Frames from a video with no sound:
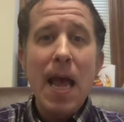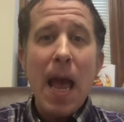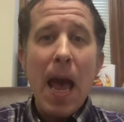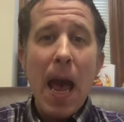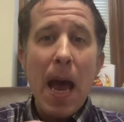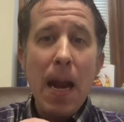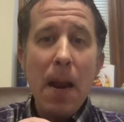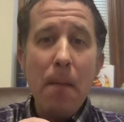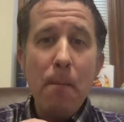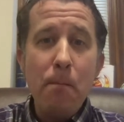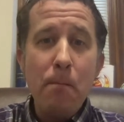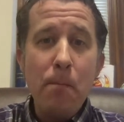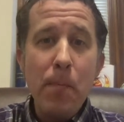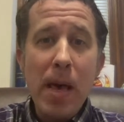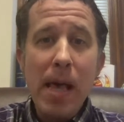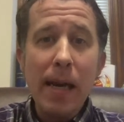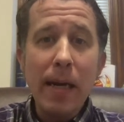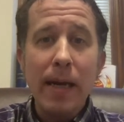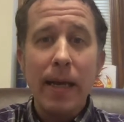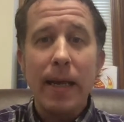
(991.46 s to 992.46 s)
and
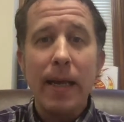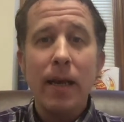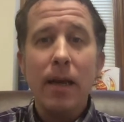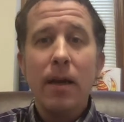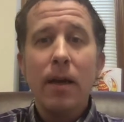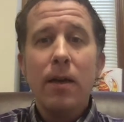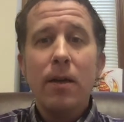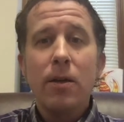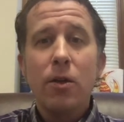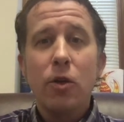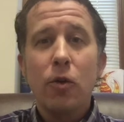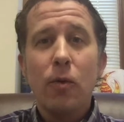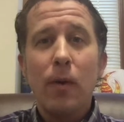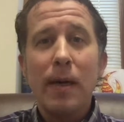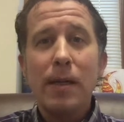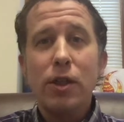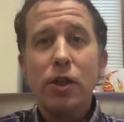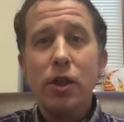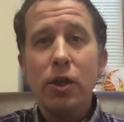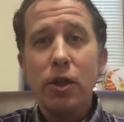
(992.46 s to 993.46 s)
ability to
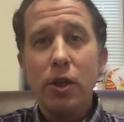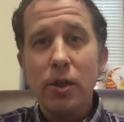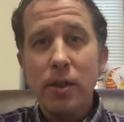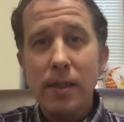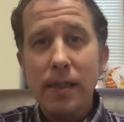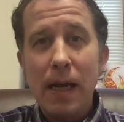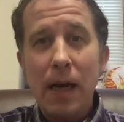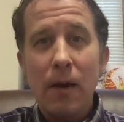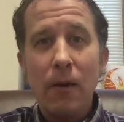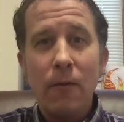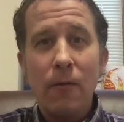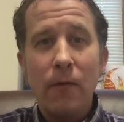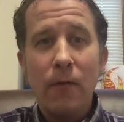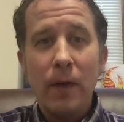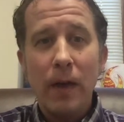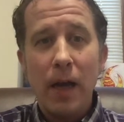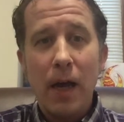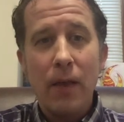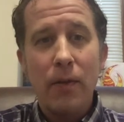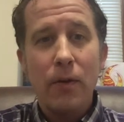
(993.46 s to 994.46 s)
question yourself
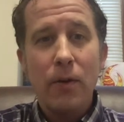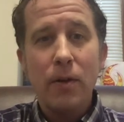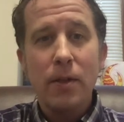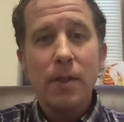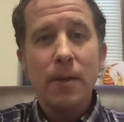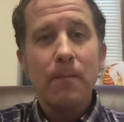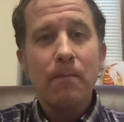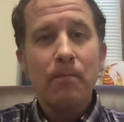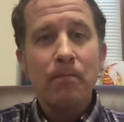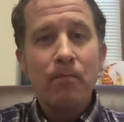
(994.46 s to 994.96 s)
and others.